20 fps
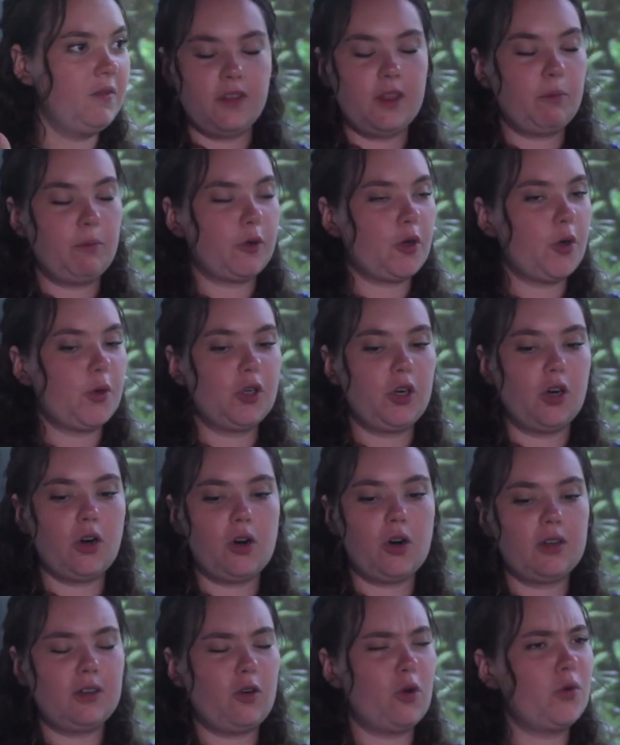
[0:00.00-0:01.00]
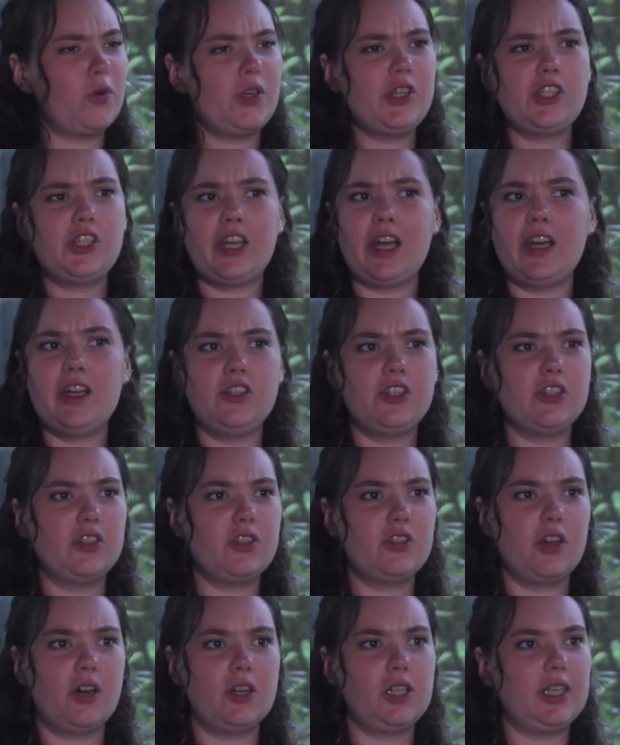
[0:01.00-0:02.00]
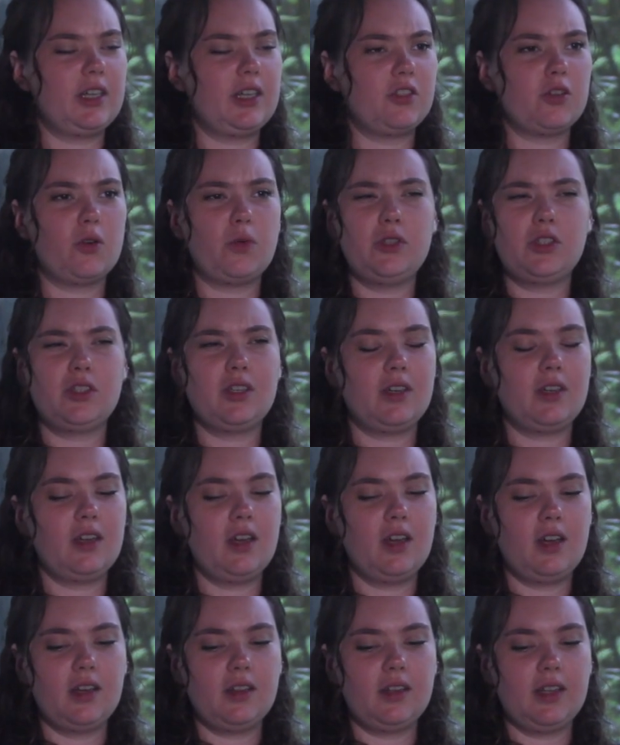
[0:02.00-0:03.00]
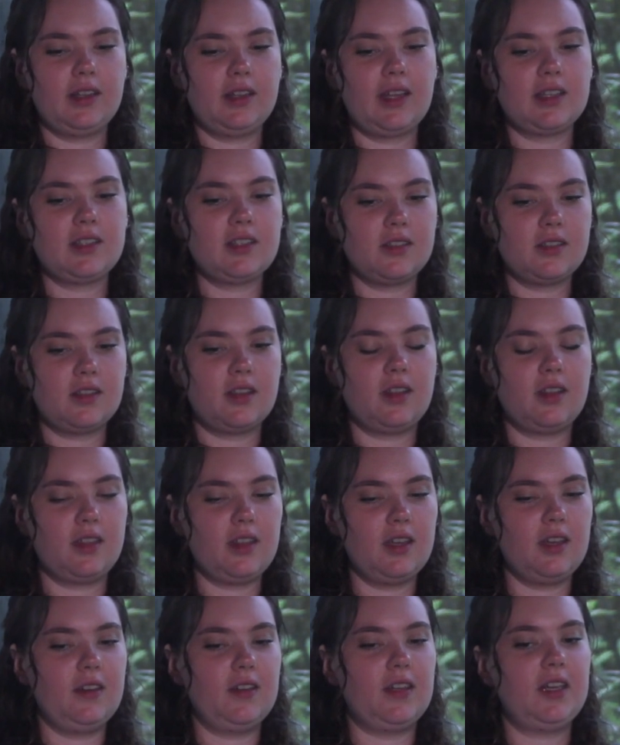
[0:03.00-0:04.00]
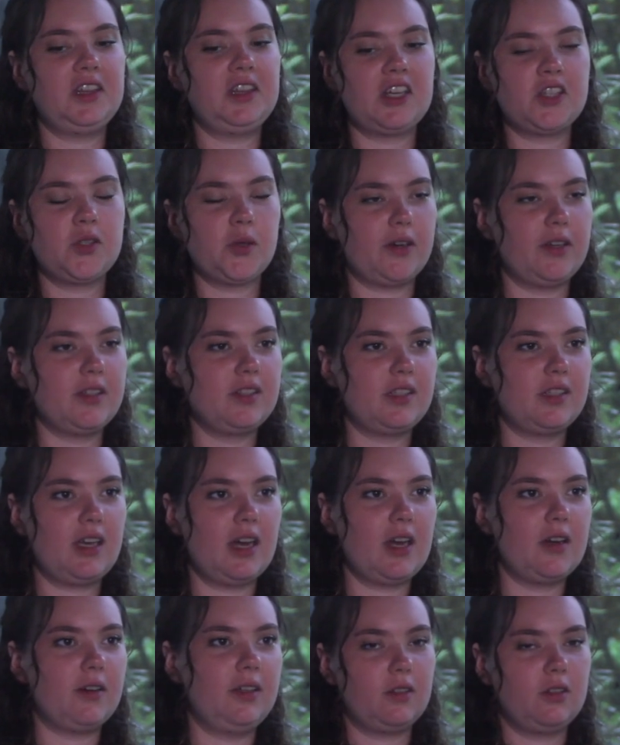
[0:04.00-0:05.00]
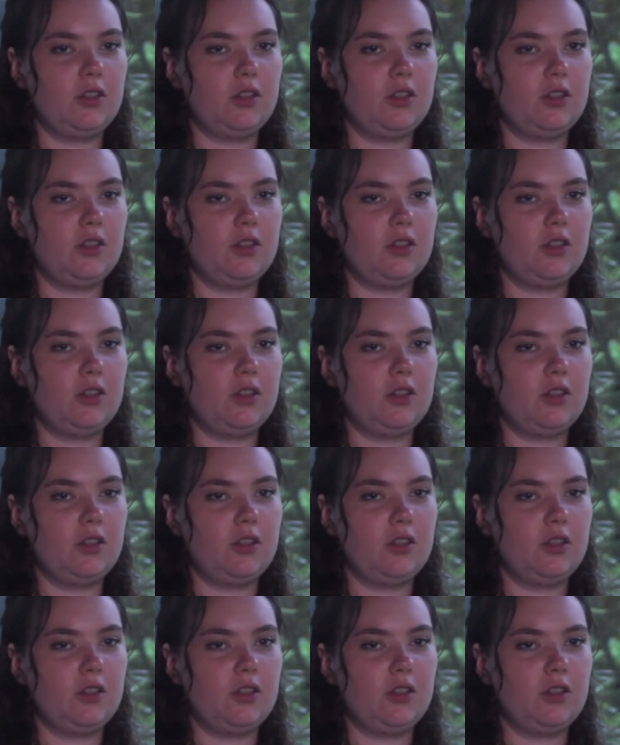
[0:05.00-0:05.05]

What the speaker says: The protocol always changes though, like it's always, like that's the thing, like that's why it's scary.